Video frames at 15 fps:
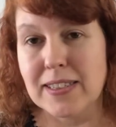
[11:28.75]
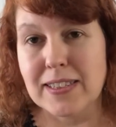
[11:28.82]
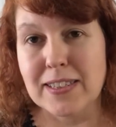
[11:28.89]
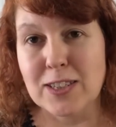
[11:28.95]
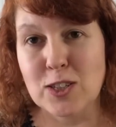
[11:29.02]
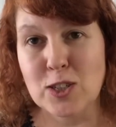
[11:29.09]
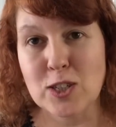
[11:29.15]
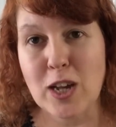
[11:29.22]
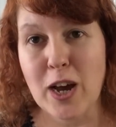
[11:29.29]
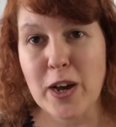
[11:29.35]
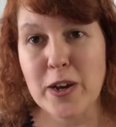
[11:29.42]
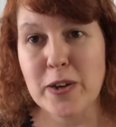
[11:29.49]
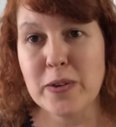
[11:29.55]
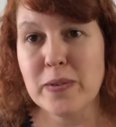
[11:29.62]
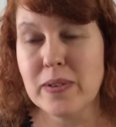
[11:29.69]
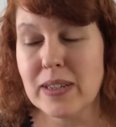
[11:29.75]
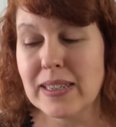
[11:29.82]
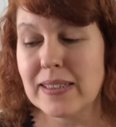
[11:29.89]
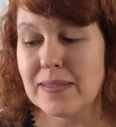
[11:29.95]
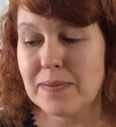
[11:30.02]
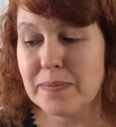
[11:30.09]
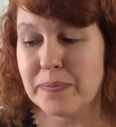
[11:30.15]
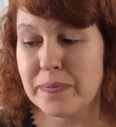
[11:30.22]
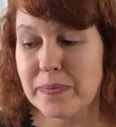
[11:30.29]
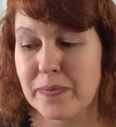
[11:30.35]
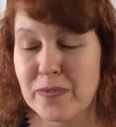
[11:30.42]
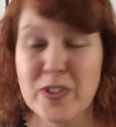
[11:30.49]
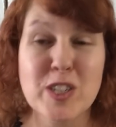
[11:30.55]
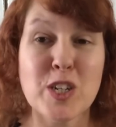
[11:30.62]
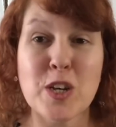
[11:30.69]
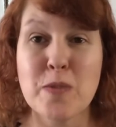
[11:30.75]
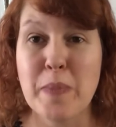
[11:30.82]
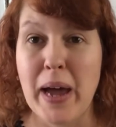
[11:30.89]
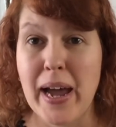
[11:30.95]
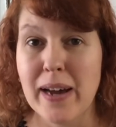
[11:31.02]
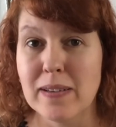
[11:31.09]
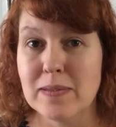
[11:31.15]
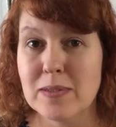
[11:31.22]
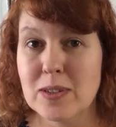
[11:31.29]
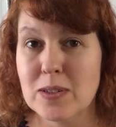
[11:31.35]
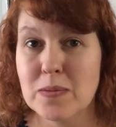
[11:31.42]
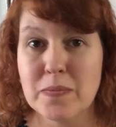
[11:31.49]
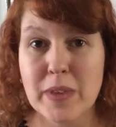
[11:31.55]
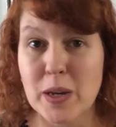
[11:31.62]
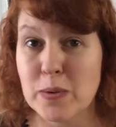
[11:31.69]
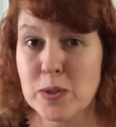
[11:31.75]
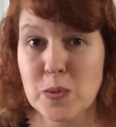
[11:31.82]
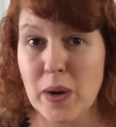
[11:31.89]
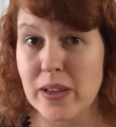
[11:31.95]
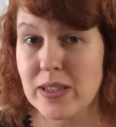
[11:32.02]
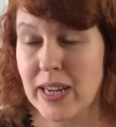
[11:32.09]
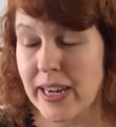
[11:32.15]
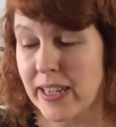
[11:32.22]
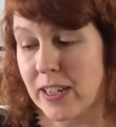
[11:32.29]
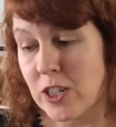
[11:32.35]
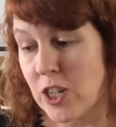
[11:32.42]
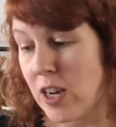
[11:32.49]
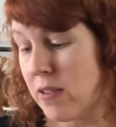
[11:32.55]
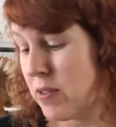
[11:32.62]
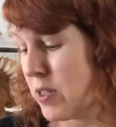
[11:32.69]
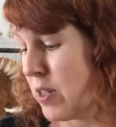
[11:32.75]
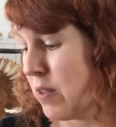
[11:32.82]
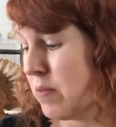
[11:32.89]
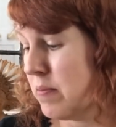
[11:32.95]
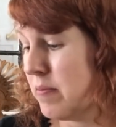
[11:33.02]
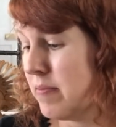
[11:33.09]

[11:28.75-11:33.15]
So for £2, it was worth taking a chance on.